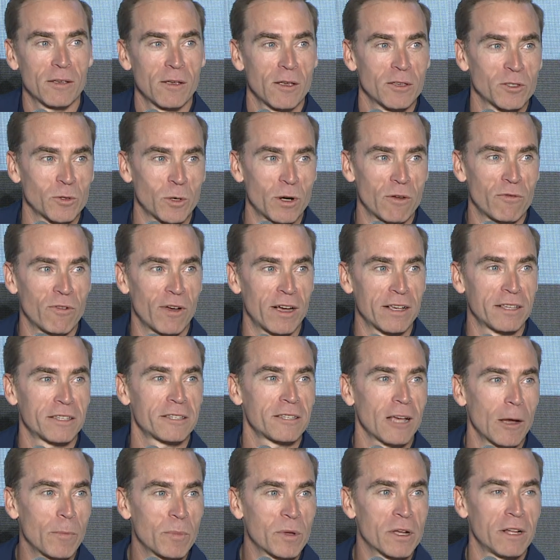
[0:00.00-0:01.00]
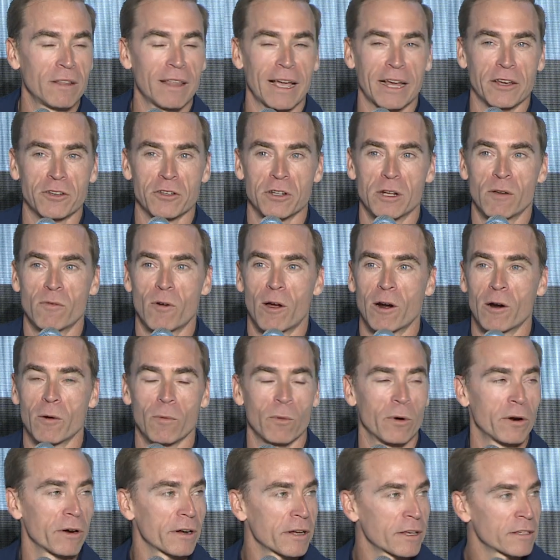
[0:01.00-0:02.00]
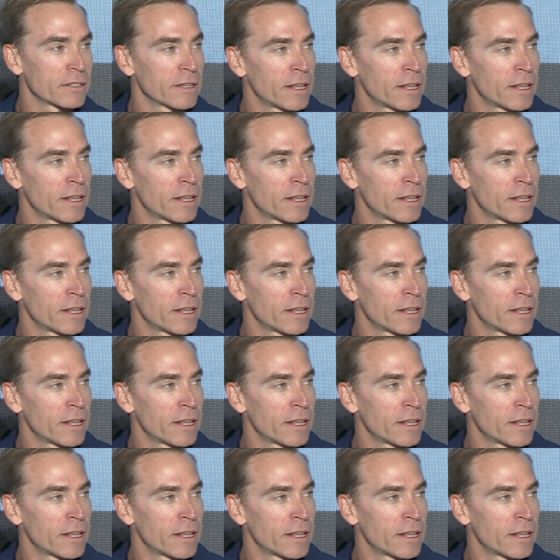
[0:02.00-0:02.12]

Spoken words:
sort of a sub-collection of artworks.